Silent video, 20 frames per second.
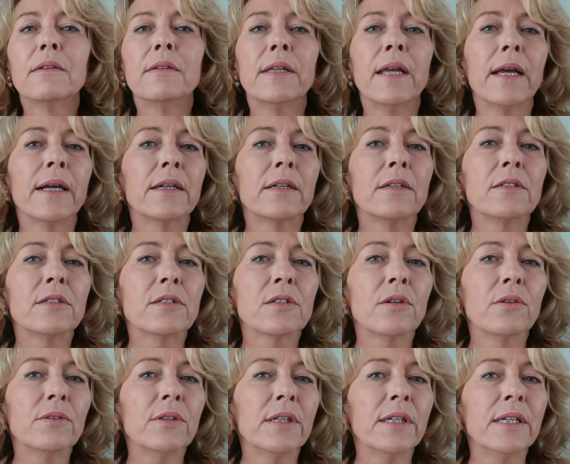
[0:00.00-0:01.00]
necklace
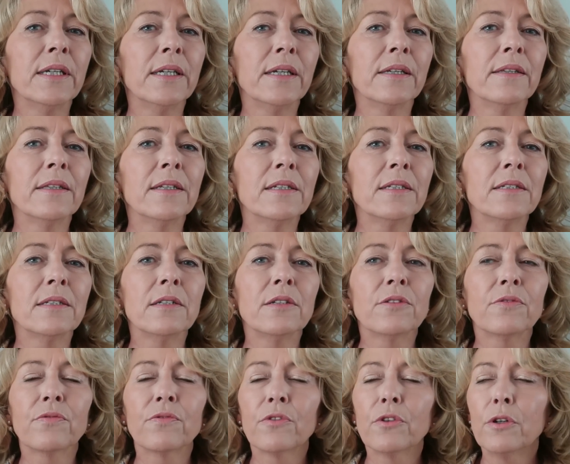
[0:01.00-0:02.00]
on here. This
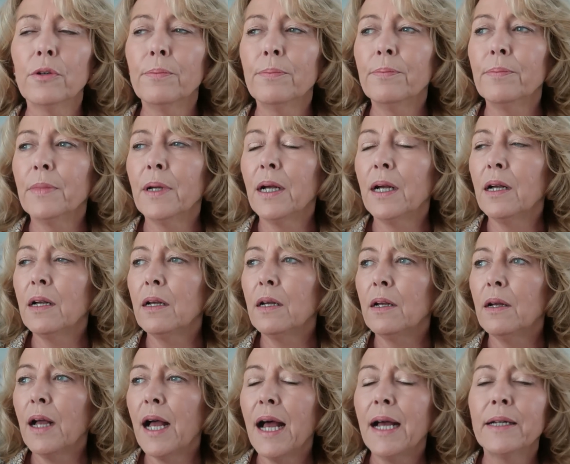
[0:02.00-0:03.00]
is from
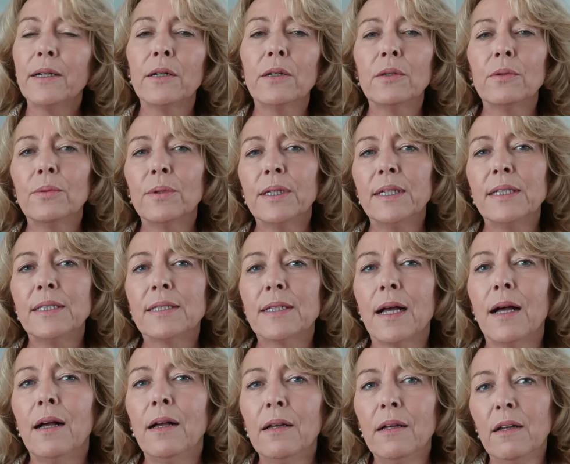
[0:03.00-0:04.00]
Anna
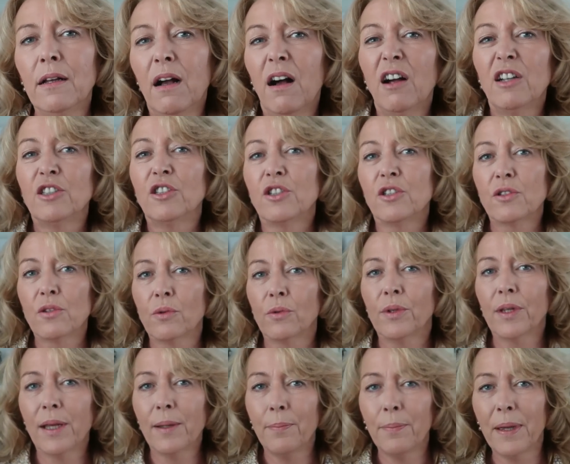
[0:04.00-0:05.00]
Luisa. I just
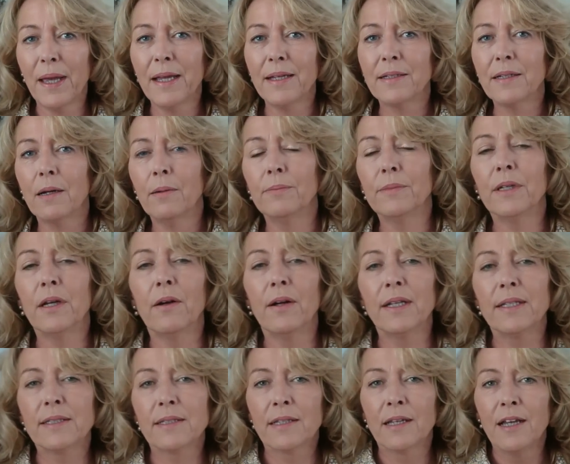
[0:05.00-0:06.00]
thought they paired up
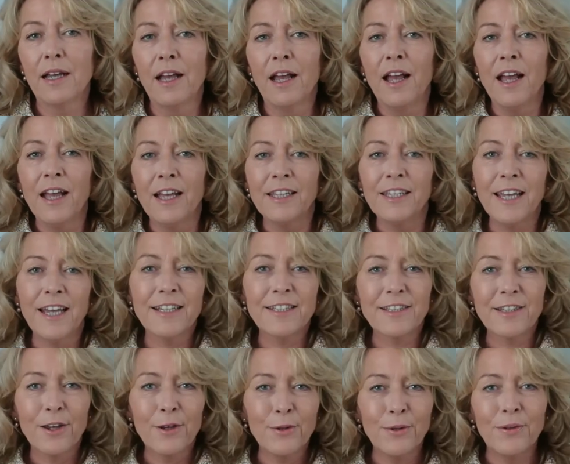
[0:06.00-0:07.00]
nice. Yeah,
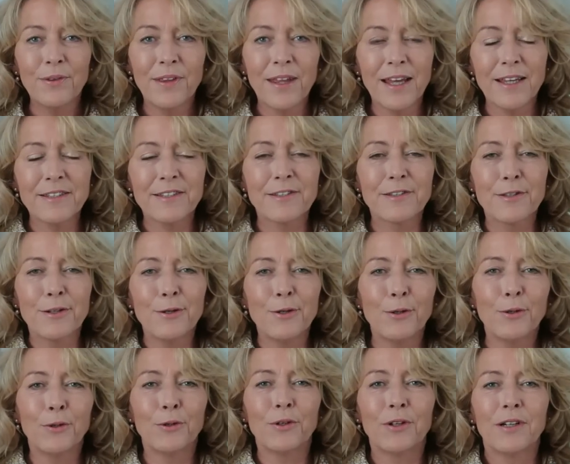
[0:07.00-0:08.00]
so that's the
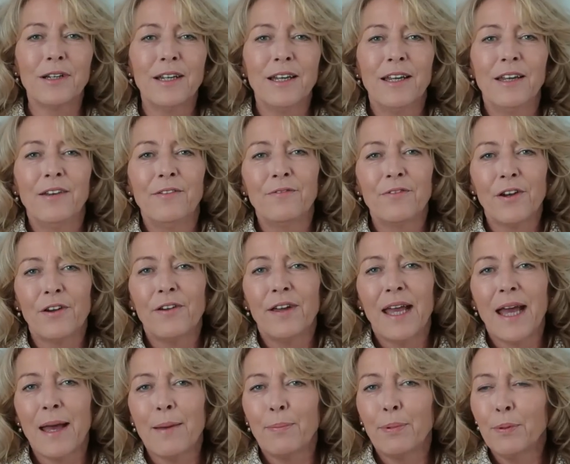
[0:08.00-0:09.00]
look.
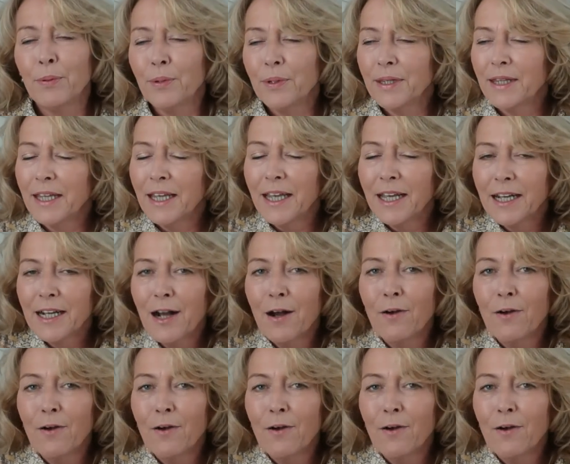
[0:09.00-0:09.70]
Very happy with it,